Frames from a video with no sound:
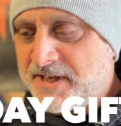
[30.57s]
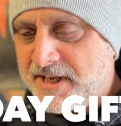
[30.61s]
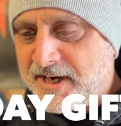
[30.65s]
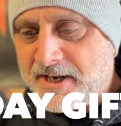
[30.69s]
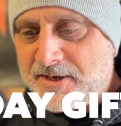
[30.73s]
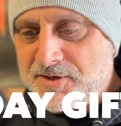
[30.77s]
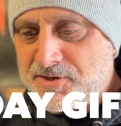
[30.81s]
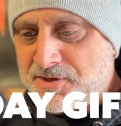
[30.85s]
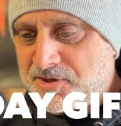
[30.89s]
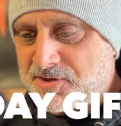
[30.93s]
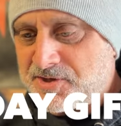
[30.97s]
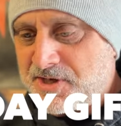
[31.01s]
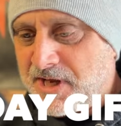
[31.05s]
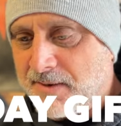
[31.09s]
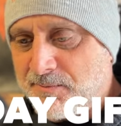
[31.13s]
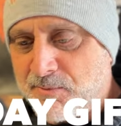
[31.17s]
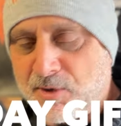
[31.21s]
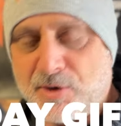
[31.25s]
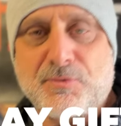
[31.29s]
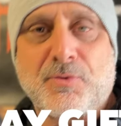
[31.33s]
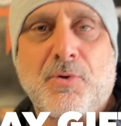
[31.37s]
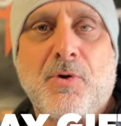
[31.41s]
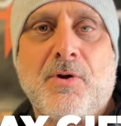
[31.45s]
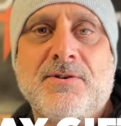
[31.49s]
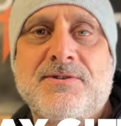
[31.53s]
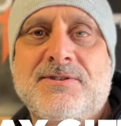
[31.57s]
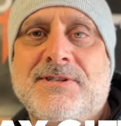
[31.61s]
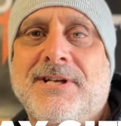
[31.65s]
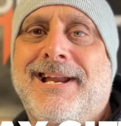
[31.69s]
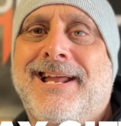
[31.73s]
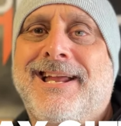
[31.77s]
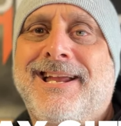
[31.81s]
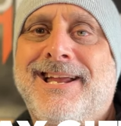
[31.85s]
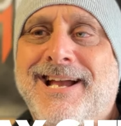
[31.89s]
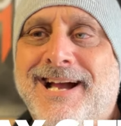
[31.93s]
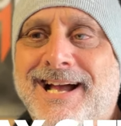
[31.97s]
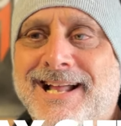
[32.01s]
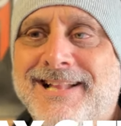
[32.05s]
that I just came across and
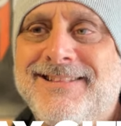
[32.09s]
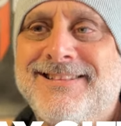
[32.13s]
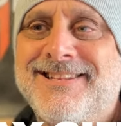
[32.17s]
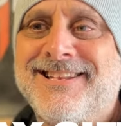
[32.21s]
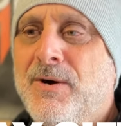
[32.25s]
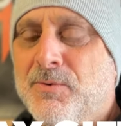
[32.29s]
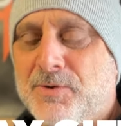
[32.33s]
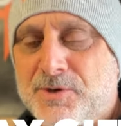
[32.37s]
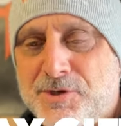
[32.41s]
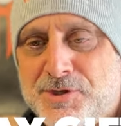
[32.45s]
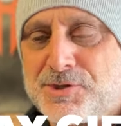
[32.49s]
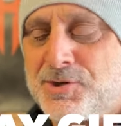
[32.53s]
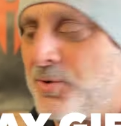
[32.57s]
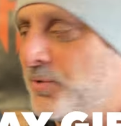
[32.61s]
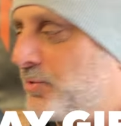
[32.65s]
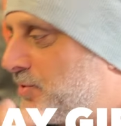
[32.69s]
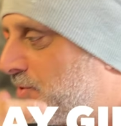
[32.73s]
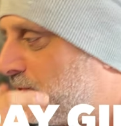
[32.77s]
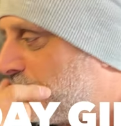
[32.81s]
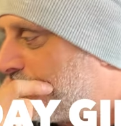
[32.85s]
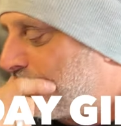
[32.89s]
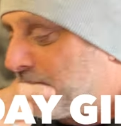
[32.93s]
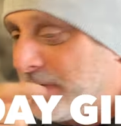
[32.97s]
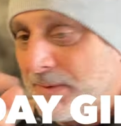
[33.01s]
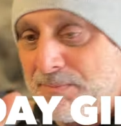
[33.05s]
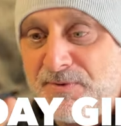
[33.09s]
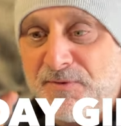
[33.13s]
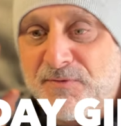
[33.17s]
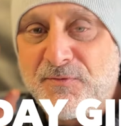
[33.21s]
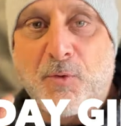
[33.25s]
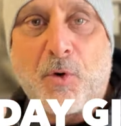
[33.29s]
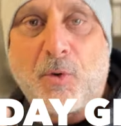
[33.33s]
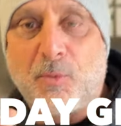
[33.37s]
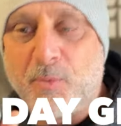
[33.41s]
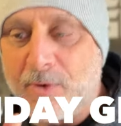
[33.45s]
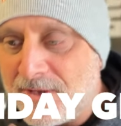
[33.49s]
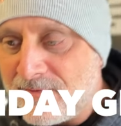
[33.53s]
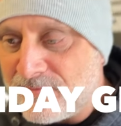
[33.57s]
I wanna show you. But
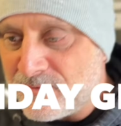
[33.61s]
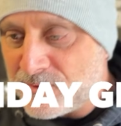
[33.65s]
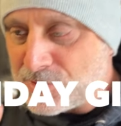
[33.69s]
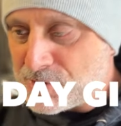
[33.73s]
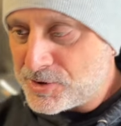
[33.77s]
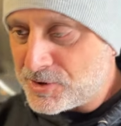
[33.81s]
before we even